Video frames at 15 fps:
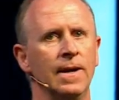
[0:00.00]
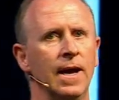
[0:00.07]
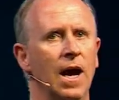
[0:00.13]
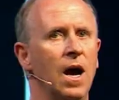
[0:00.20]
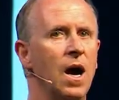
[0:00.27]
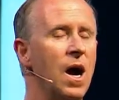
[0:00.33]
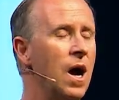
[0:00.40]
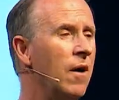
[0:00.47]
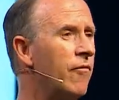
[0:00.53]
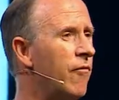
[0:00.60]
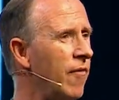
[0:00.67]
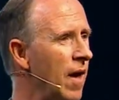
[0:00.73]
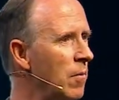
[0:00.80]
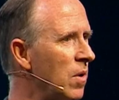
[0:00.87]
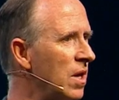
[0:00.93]
Our
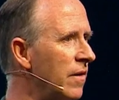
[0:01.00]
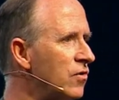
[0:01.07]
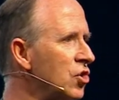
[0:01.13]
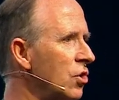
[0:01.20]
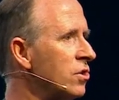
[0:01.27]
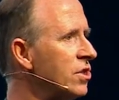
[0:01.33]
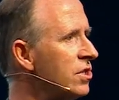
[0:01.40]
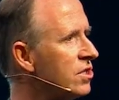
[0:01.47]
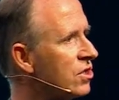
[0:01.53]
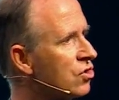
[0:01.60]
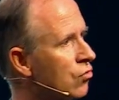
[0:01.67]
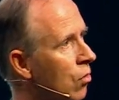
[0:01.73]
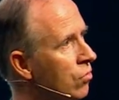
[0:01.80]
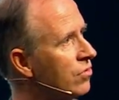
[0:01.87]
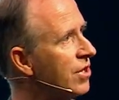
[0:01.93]
family of churches has
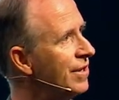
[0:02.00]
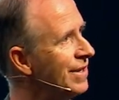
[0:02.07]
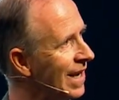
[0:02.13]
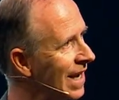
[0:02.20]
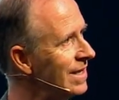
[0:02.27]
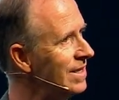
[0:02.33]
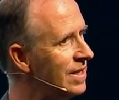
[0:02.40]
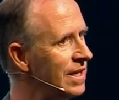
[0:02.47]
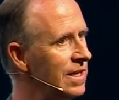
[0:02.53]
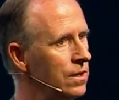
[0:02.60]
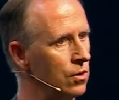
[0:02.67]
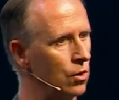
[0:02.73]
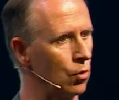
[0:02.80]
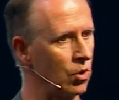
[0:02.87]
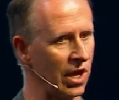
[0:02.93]
grown to
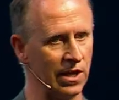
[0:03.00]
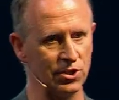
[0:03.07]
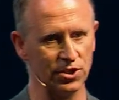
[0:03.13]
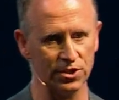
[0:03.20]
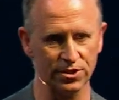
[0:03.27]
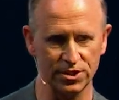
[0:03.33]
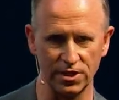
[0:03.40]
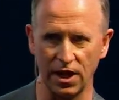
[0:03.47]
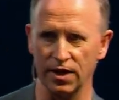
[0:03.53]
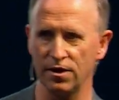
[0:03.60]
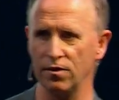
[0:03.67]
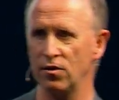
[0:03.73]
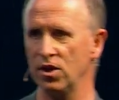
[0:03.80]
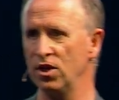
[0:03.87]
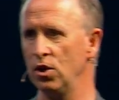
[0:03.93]
19 locations, 9
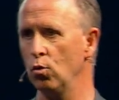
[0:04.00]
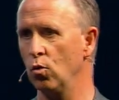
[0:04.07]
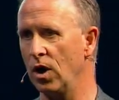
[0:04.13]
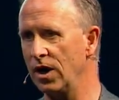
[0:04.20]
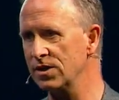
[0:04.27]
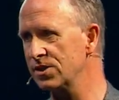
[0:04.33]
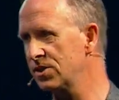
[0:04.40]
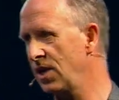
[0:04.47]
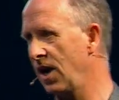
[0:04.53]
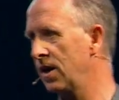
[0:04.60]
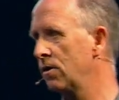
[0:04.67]
in the US, 10